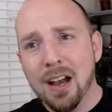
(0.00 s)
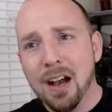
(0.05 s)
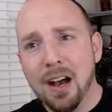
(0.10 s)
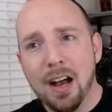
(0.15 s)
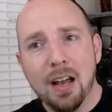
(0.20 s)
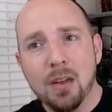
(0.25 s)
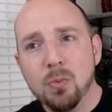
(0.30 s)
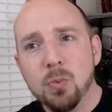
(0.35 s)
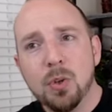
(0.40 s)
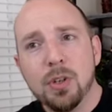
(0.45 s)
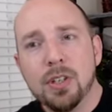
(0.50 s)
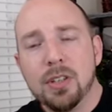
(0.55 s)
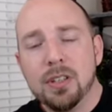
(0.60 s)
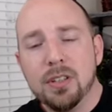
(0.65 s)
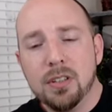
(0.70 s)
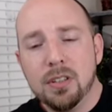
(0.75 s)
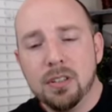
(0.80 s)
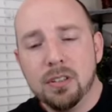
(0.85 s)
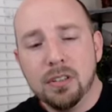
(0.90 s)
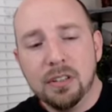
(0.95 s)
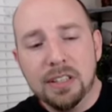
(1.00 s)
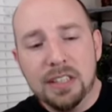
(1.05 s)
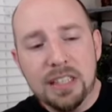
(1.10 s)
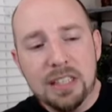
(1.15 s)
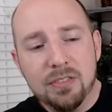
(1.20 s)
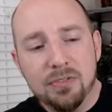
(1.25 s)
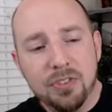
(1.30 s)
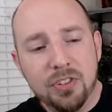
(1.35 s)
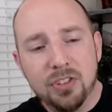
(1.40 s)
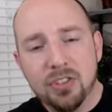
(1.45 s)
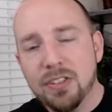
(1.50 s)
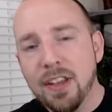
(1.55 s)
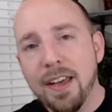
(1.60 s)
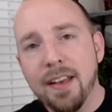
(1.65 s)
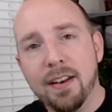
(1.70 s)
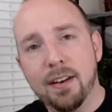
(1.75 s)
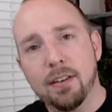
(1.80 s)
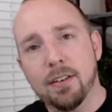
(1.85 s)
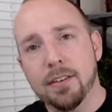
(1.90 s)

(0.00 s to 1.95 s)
I wouldn't leave set